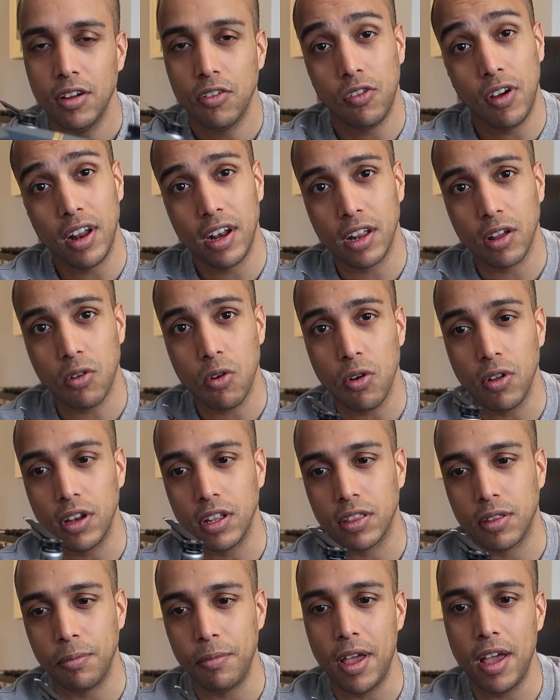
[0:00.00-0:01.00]
rather than calling
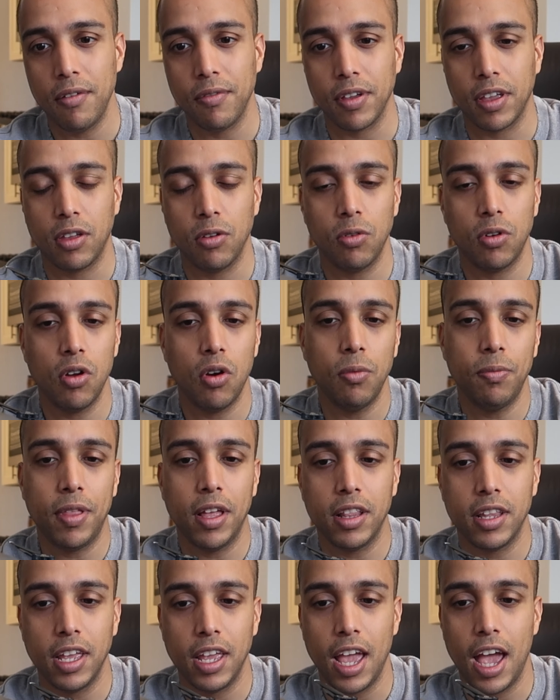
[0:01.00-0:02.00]
it the Mavic, you would hope
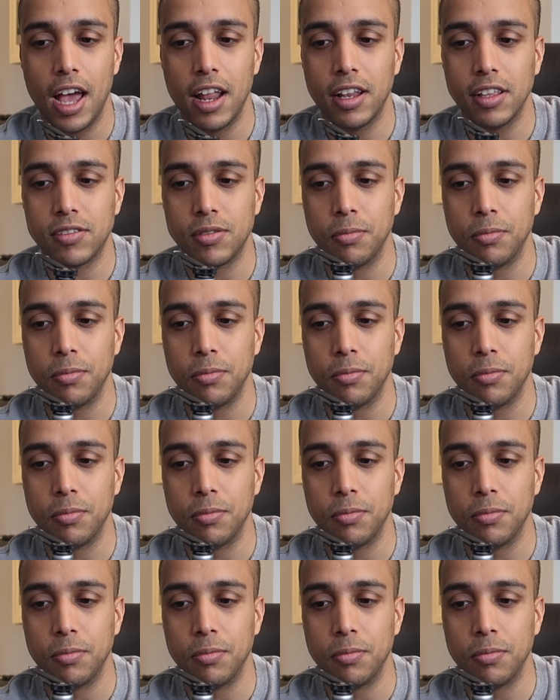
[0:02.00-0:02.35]
that they added